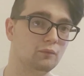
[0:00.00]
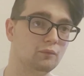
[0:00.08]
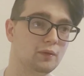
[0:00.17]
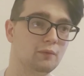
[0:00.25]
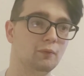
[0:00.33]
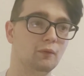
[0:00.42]

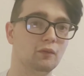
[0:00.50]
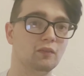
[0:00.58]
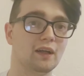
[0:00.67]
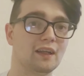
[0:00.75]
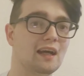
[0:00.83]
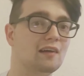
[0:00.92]
people who they're
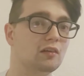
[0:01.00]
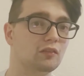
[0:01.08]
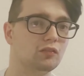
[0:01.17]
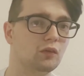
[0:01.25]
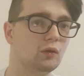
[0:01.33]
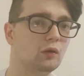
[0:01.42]
caring
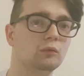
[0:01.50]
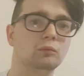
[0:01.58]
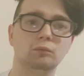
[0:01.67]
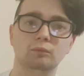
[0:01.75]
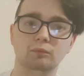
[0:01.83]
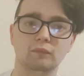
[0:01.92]
for,
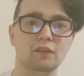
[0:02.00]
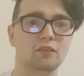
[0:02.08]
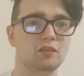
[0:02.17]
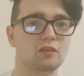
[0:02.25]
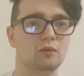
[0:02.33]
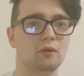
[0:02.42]
if you
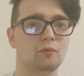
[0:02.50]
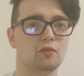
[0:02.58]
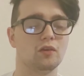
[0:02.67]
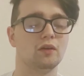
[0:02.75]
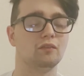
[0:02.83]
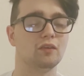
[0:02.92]
see what I'm
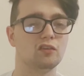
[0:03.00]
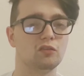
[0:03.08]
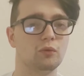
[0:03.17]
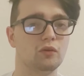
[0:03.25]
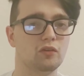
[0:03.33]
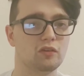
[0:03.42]
saying. This
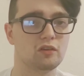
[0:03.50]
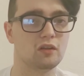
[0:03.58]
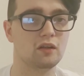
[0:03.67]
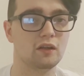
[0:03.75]
was